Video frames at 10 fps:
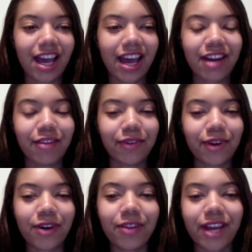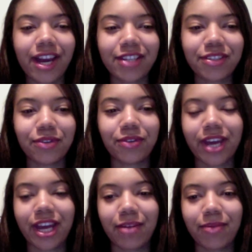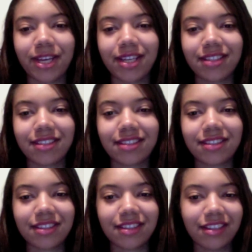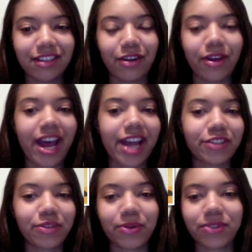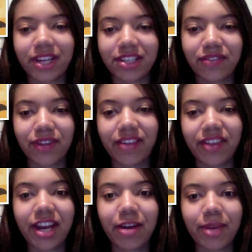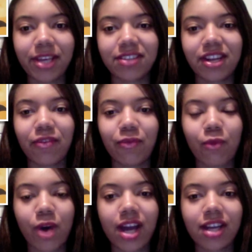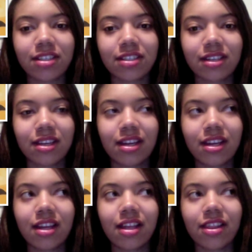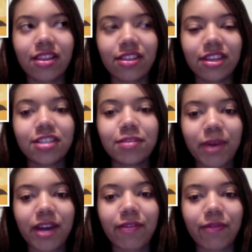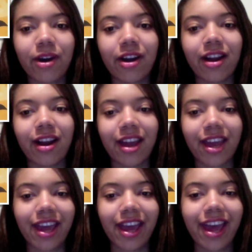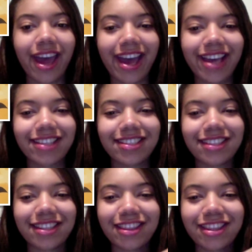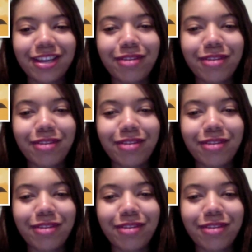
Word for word: out of all the high school animes, you know, high school slice of life animes that I've watched, this by far has the